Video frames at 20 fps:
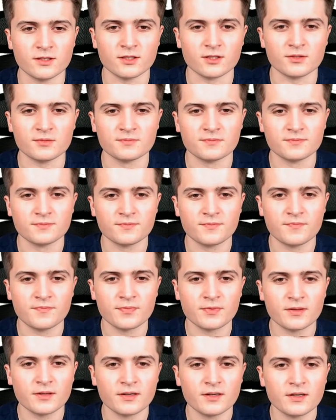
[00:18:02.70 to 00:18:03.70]
video.
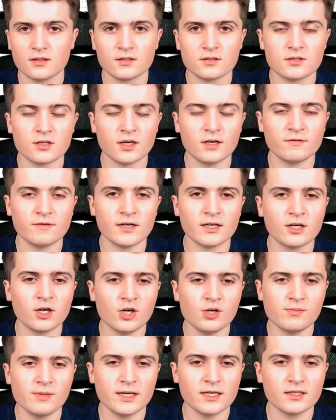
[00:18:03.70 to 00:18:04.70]
So if I
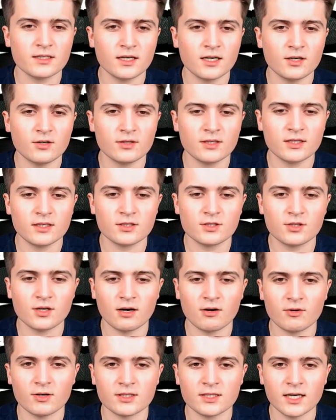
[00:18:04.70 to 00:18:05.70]
go back now here
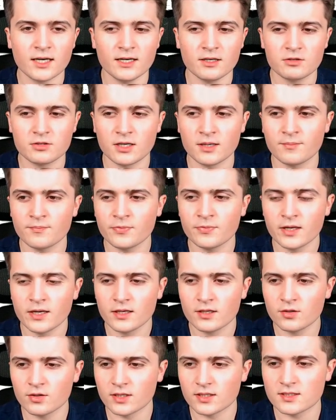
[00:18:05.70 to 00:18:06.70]
to our diagram,
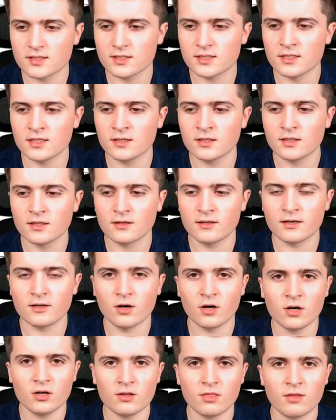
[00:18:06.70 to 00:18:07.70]
you can see
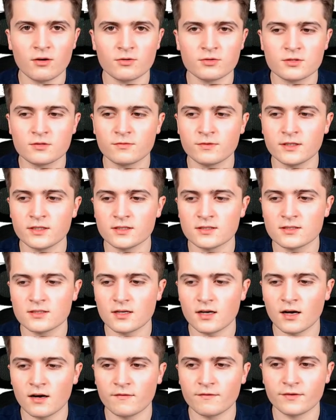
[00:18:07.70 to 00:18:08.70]
that all those
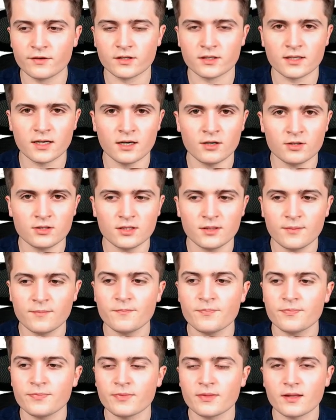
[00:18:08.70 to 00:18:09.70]
fields are filled out.
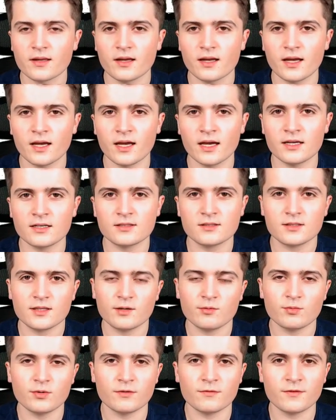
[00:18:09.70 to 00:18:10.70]
And
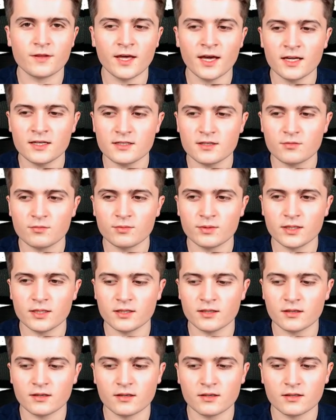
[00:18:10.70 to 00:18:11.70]
with that,
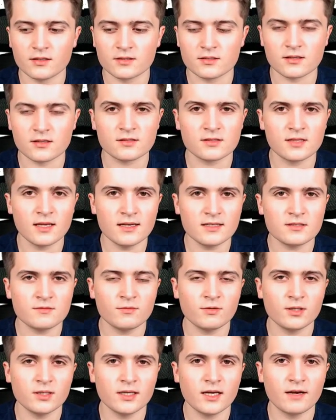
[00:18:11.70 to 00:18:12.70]
we
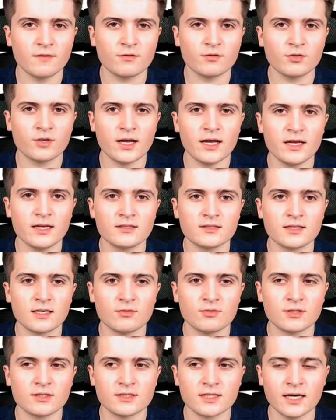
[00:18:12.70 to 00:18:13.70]
successfully have created
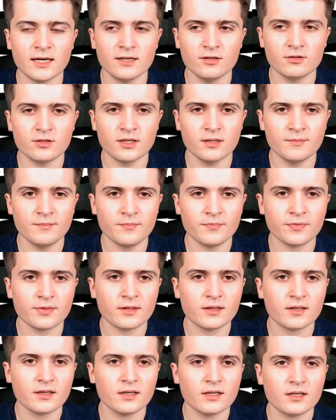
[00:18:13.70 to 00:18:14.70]
our diagram.
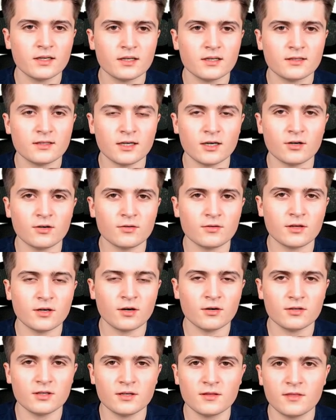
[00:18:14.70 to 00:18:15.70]
Now
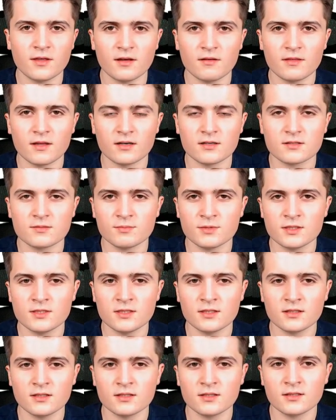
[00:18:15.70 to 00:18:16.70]
the only thing that is
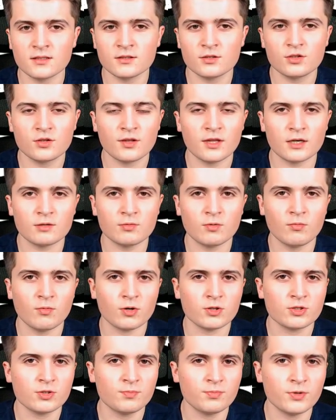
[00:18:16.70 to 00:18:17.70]
missing is that we
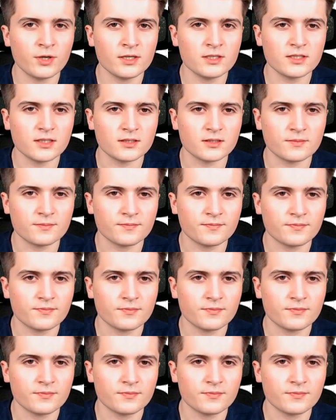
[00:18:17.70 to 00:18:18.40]
want to print it.